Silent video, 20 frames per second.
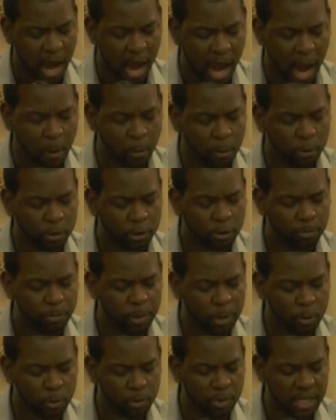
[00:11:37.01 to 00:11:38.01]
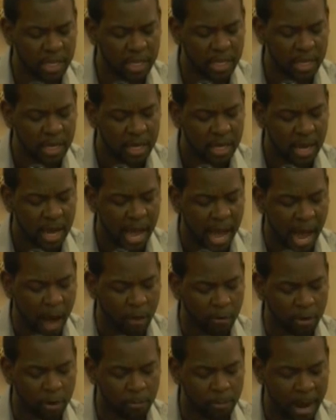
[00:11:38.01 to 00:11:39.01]
I will spew thee
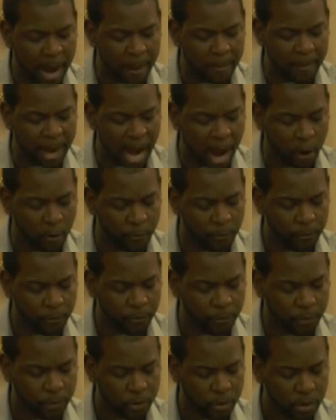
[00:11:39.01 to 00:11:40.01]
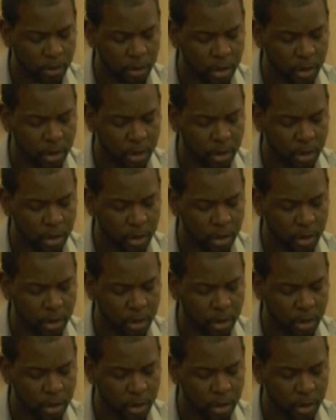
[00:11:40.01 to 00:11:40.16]
out of my mouth.